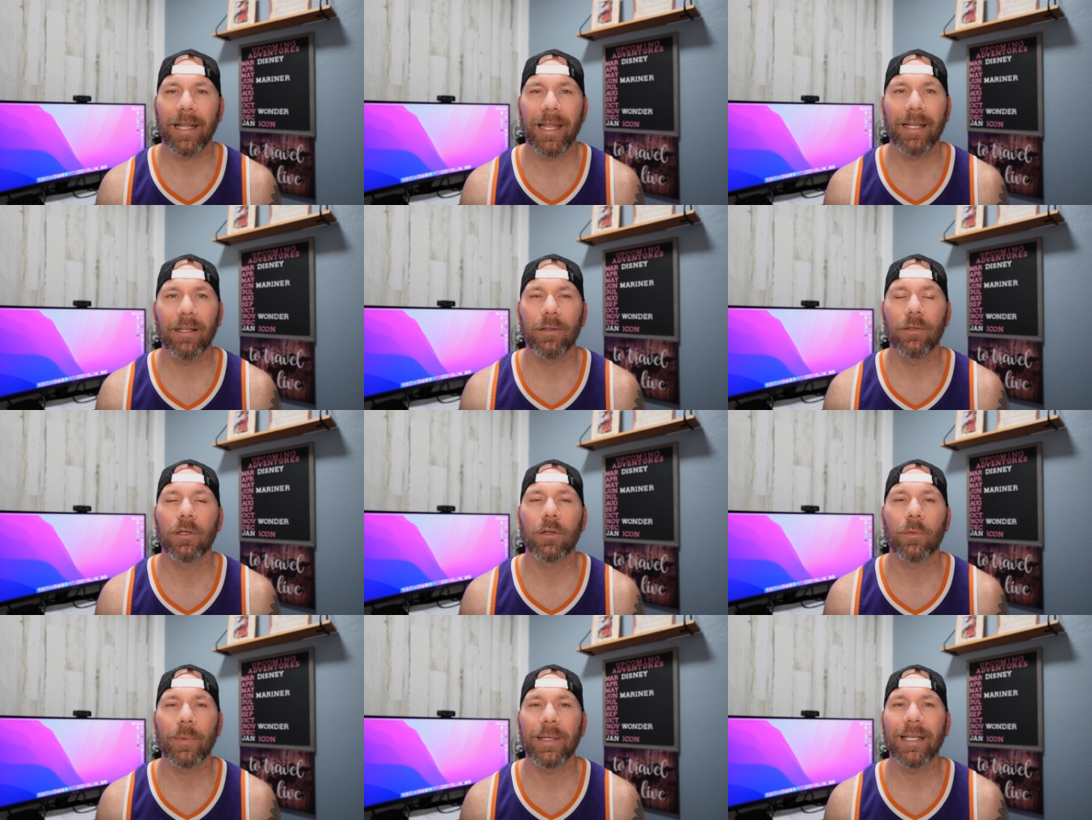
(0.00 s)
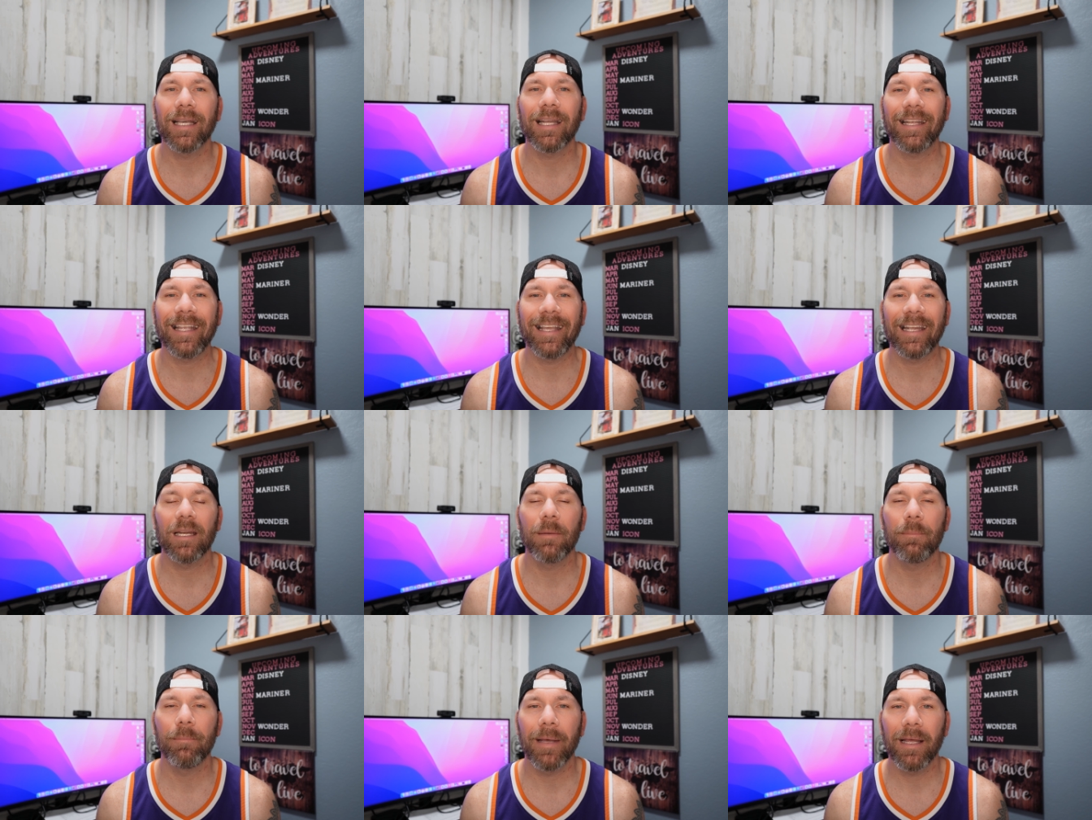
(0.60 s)
hey, look, we got to
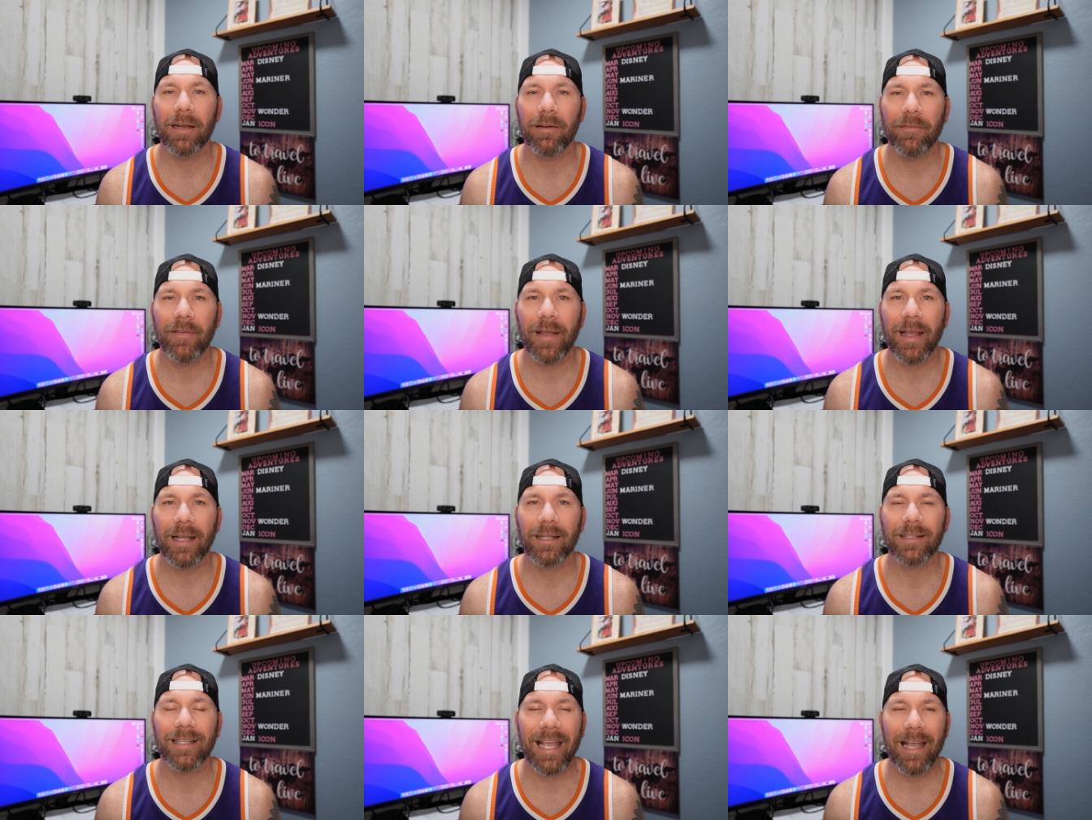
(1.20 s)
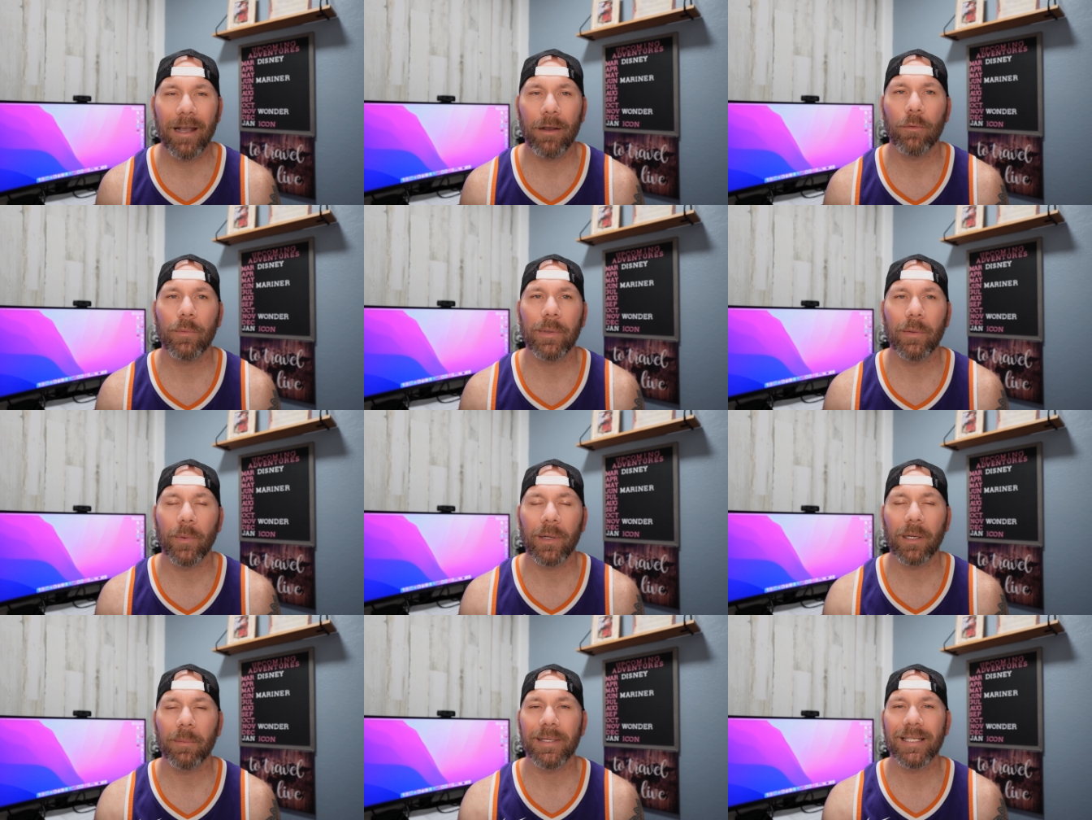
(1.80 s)
get him medevaced out. We
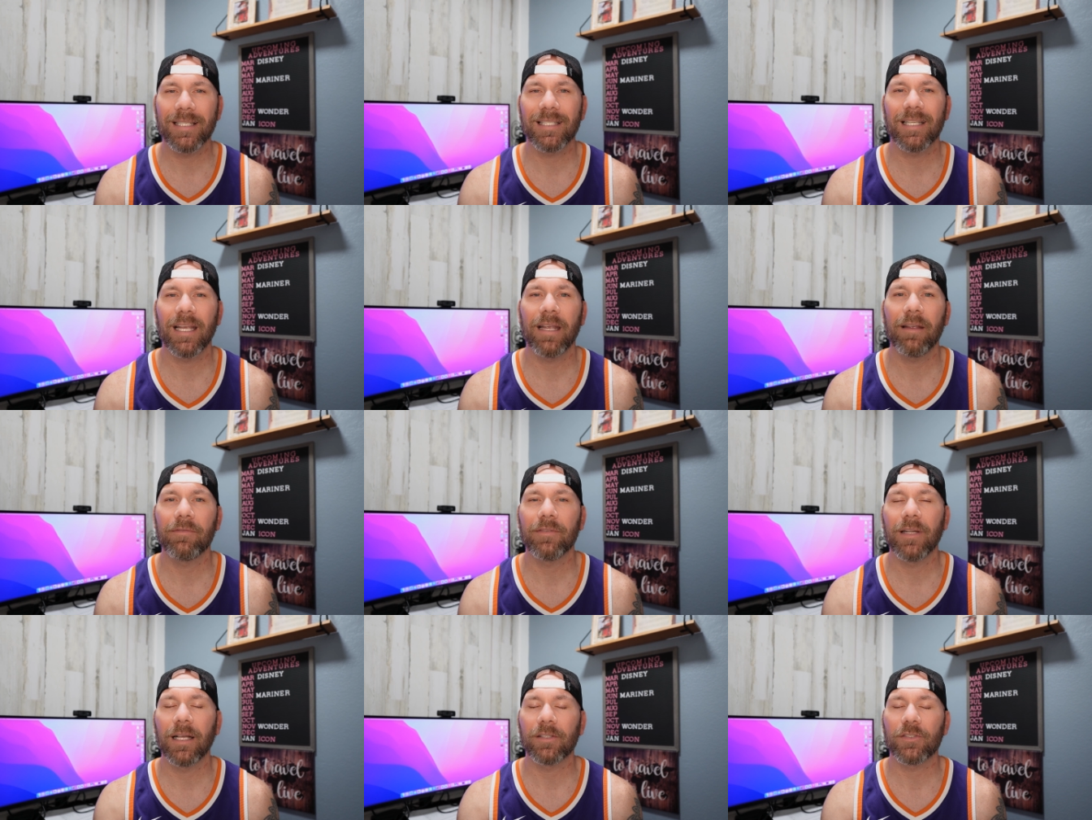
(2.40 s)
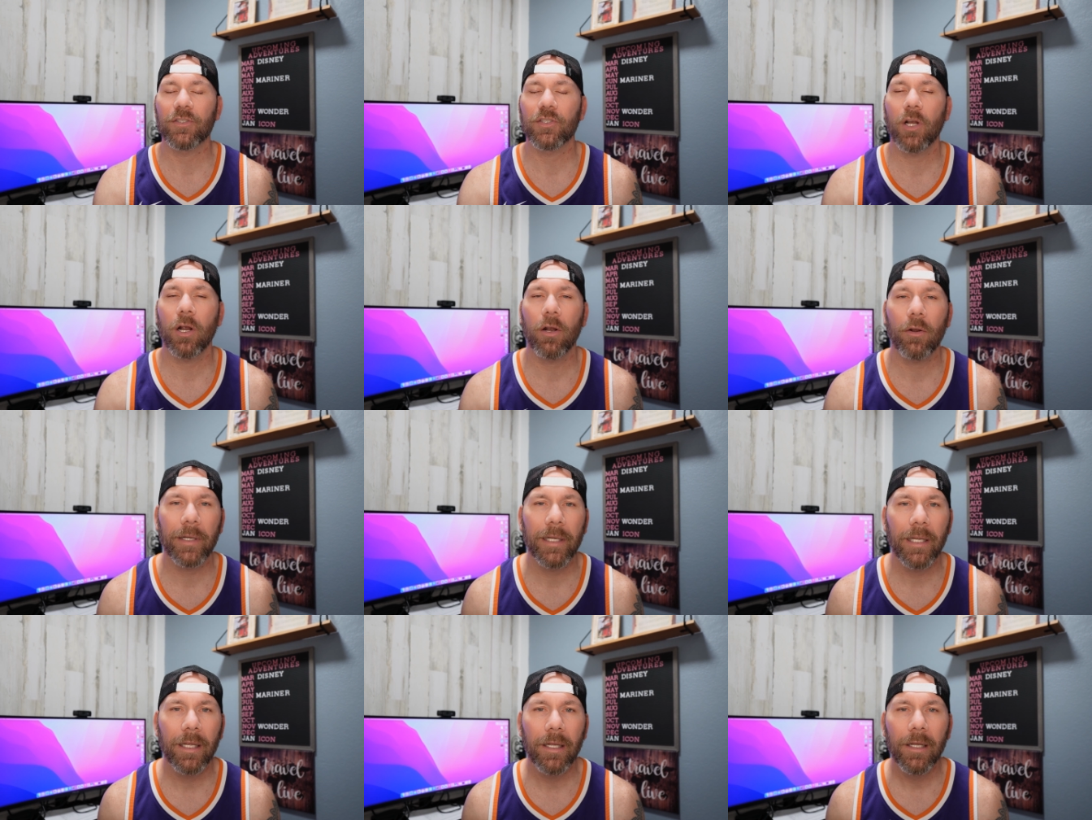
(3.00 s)
want to be safe, not
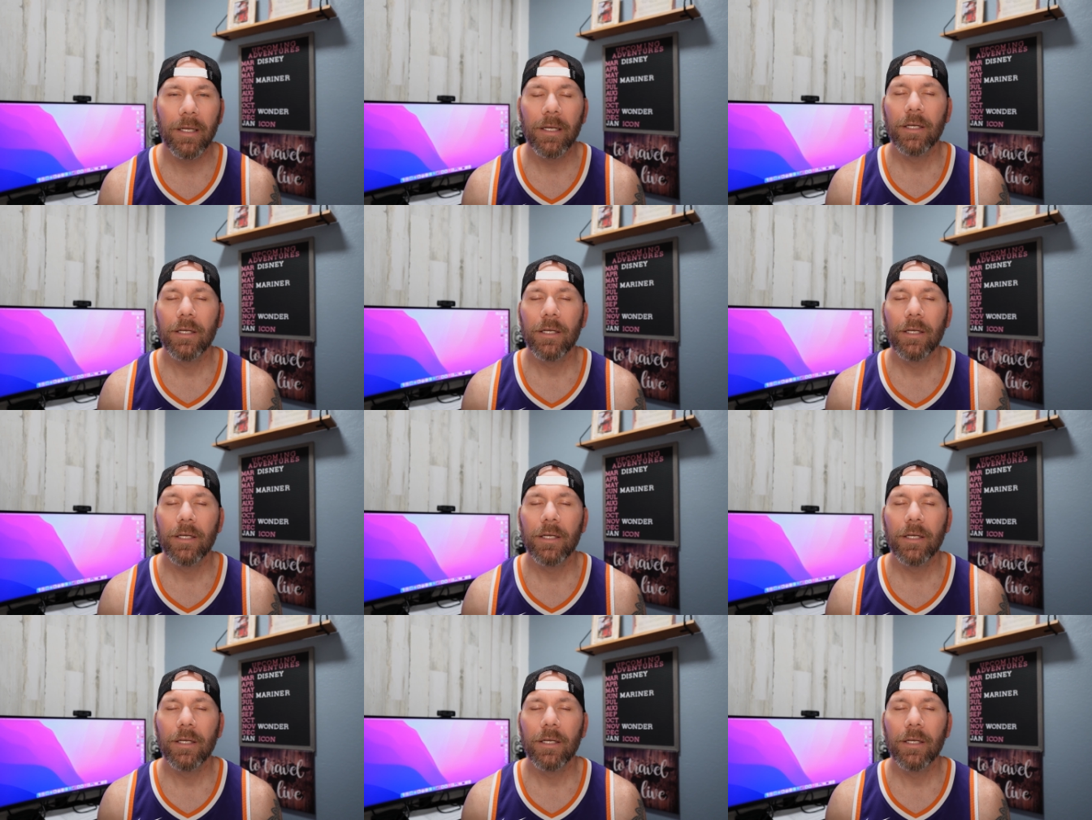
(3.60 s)
sorry.